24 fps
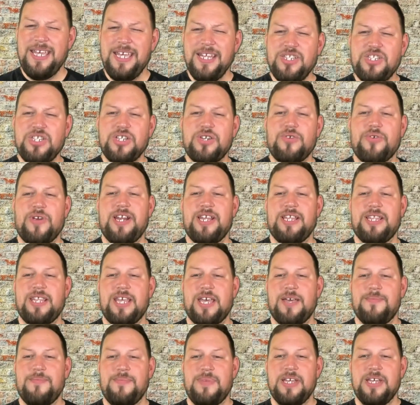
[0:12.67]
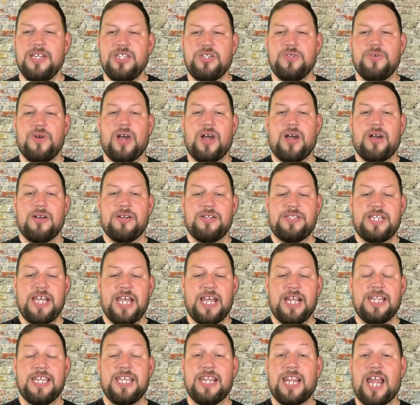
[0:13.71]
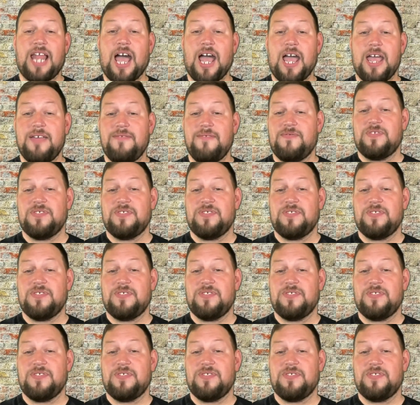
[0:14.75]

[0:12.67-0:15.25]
Integrating them into our daily lives.